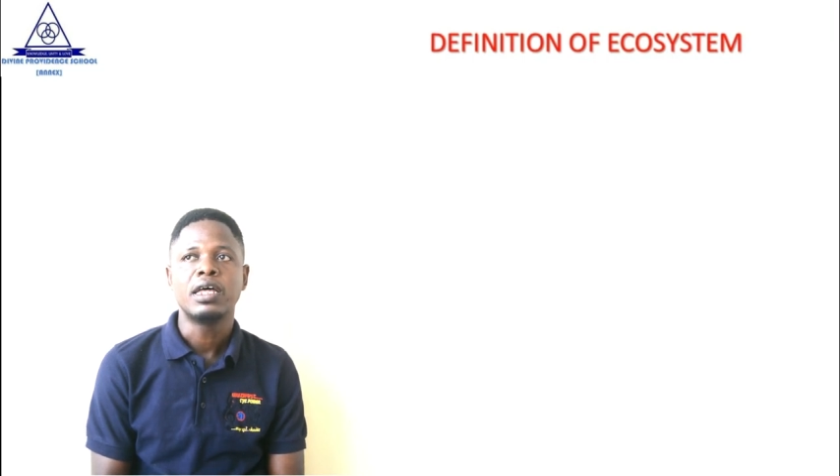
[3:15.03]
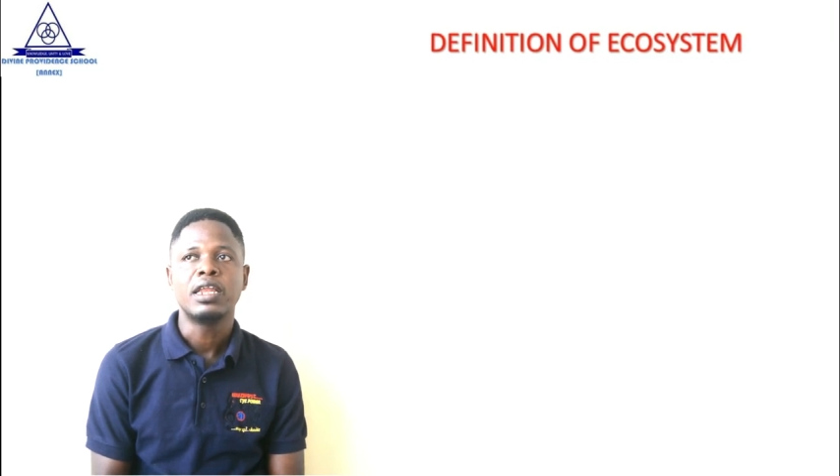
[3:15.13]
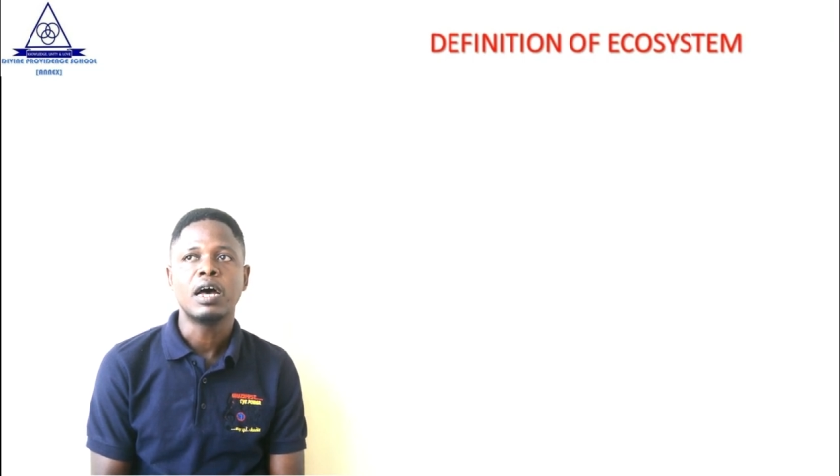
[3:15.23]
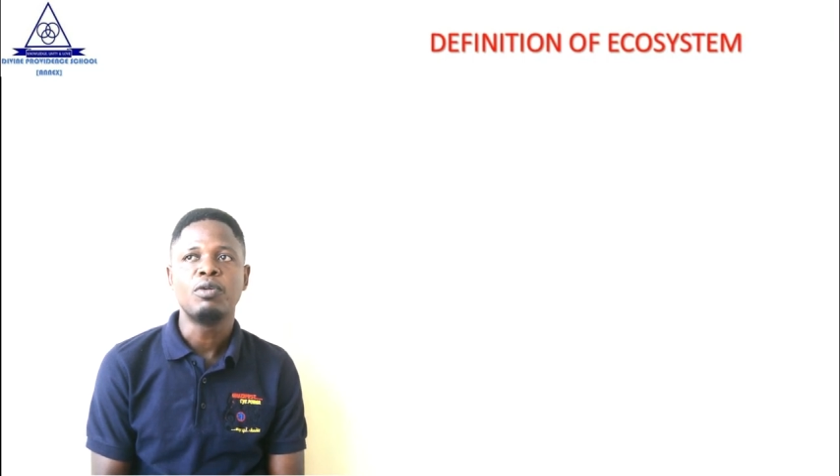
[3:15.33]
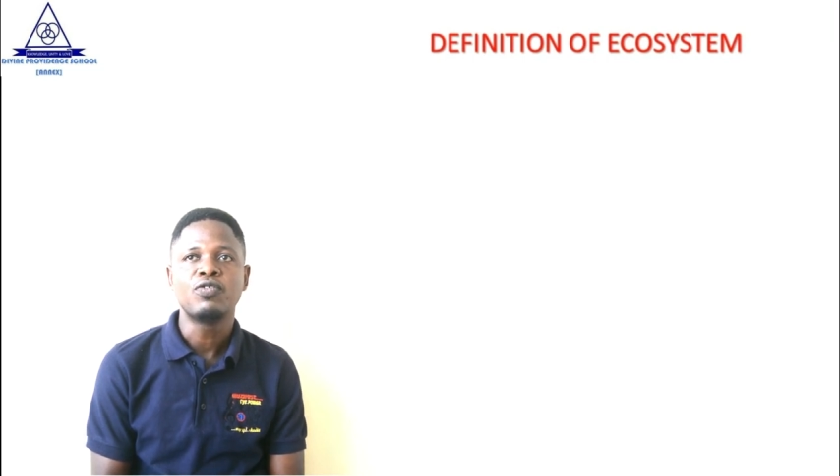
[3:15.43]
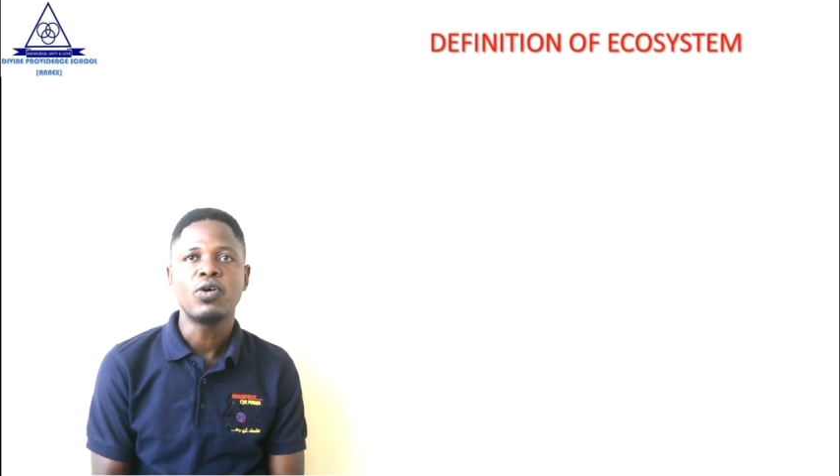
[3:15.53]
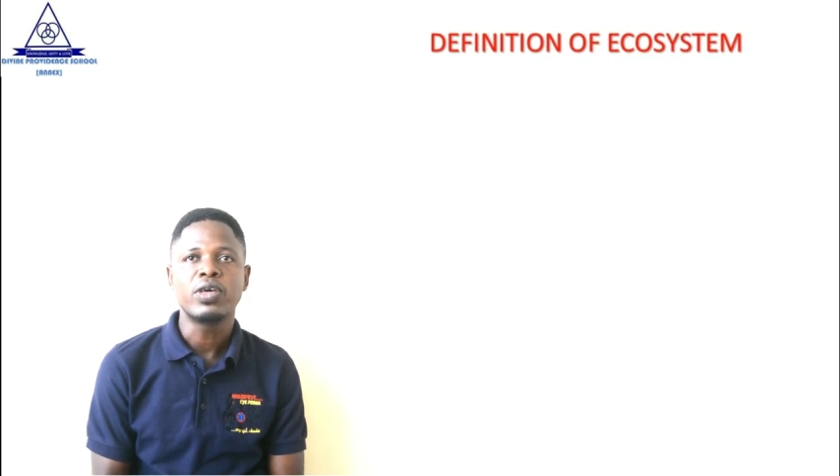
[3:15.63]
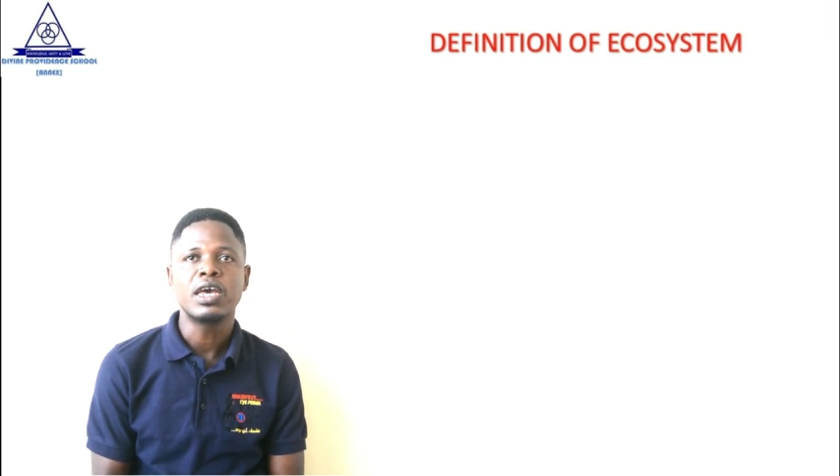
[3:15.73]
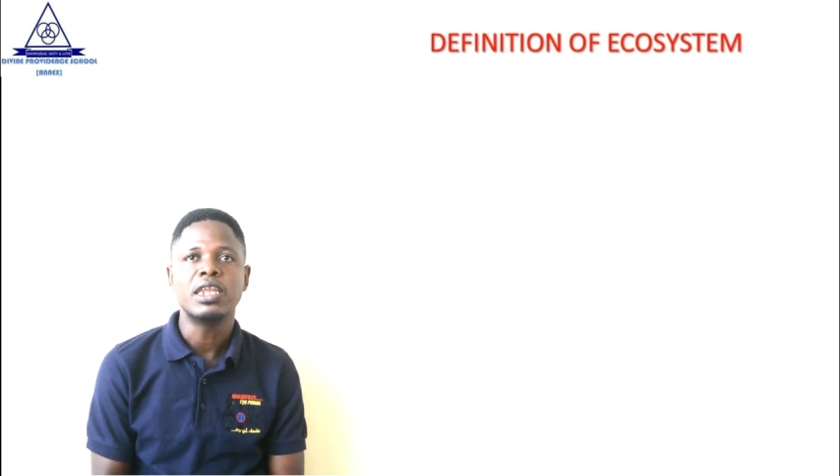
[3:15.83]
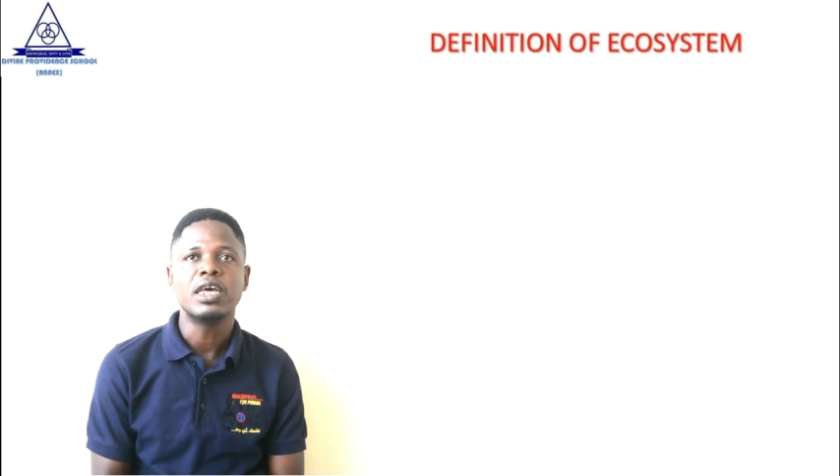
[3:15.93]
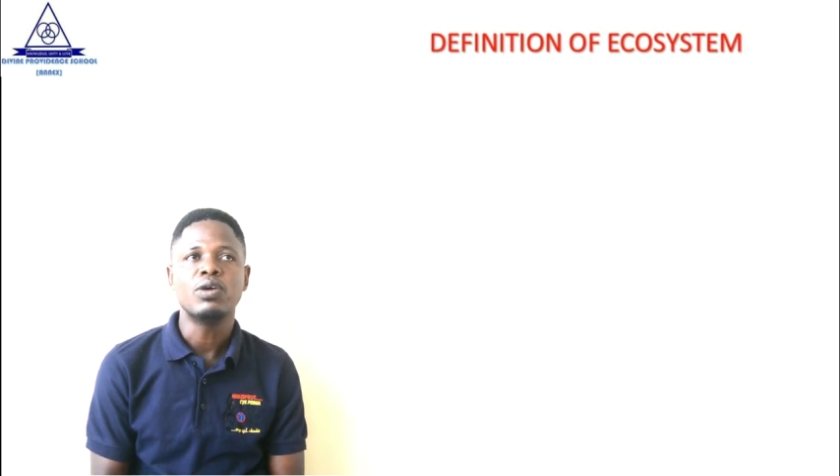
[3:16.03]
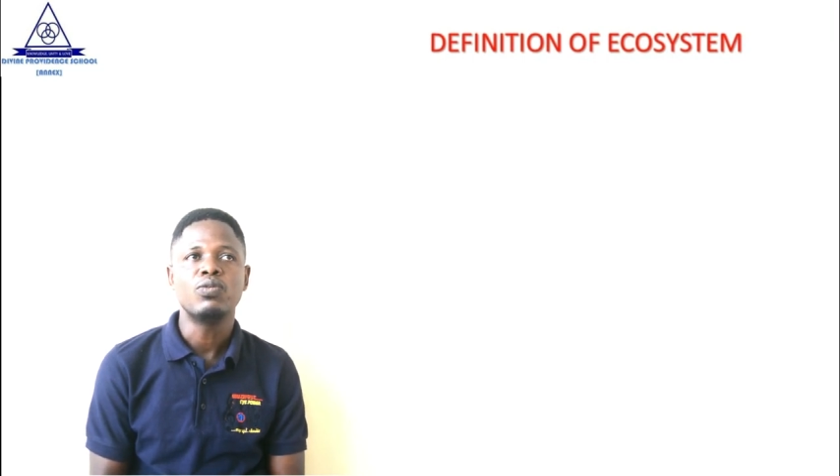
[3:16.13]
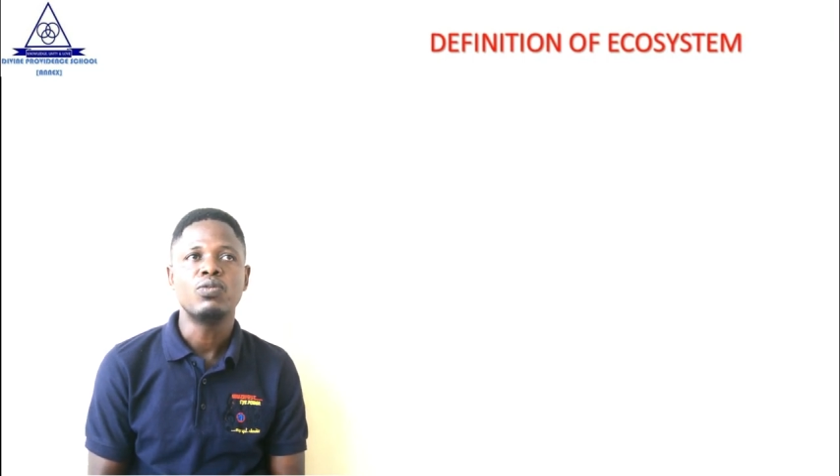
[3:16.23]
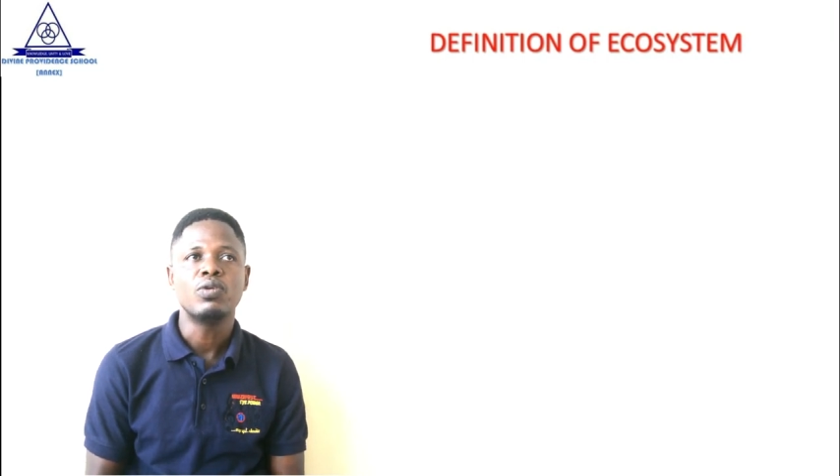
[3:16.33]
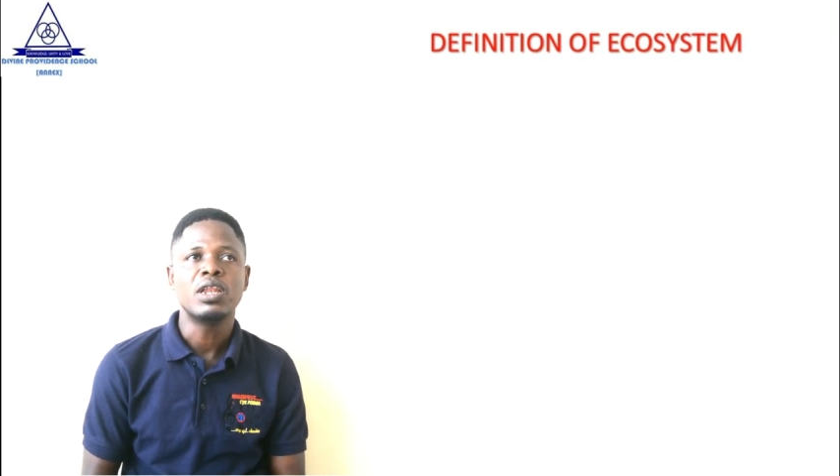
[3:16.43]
Now before we get there,